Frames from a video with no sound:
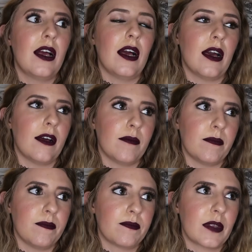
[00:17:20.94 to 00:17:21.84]

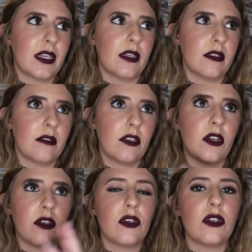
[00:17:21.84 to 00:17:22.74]
um, it, you
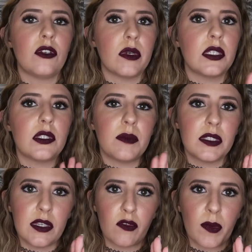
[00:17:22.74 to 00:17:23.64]
know, you can do a sip
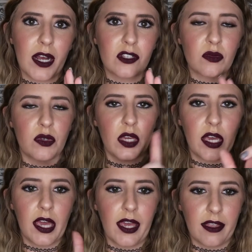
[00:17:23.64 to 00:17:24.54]
and saver pass where you
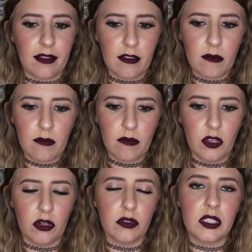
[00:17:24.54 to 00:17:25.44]
get eight
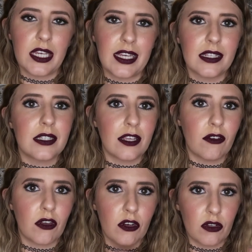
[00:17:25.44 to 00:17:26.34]
little tickets that
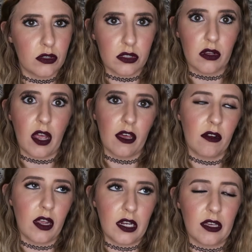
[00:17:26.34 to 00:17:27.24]
you can use
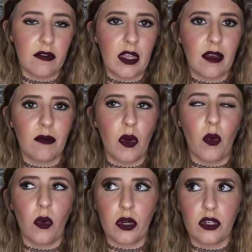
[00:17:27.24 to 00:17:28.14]
at any of them,
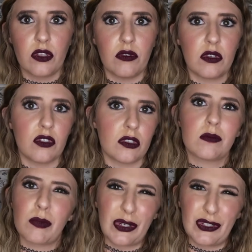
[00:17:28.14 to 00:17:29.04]
or you can
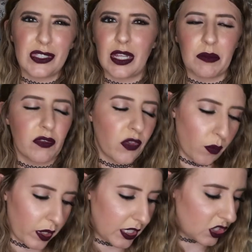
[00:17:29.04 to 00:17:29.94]
just purchase them if you
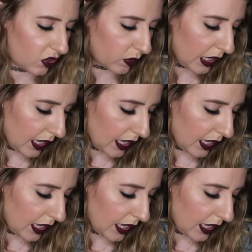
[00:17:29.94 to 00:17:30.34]
wanted to.